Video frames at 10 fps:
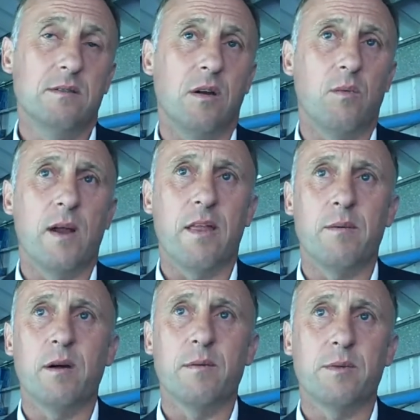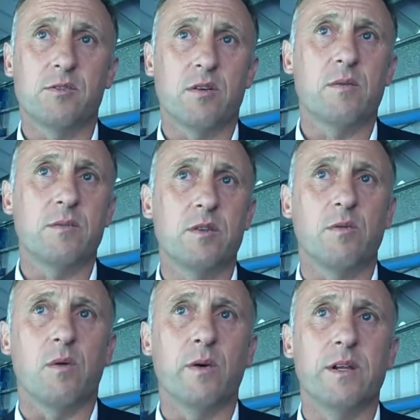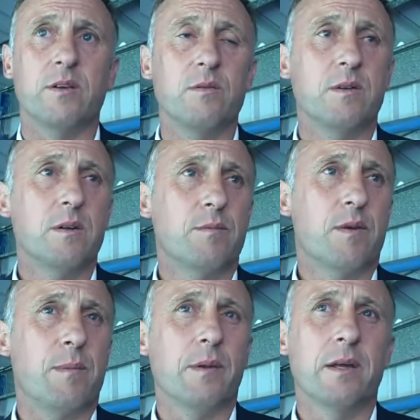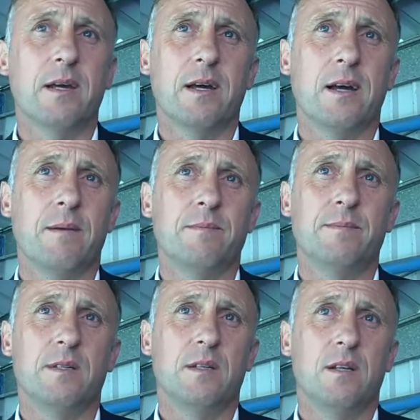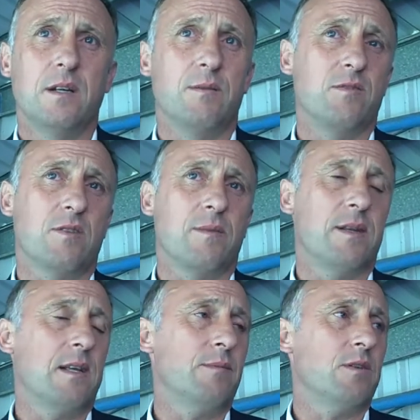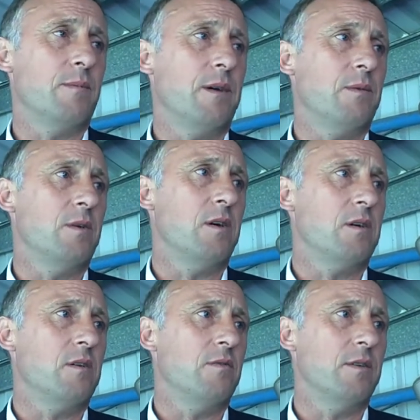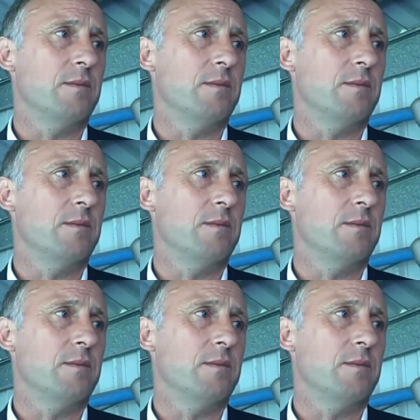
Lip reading: not well at the moment, but try and do what we do properly. We've just got to be a damn sight better than we are. Come on.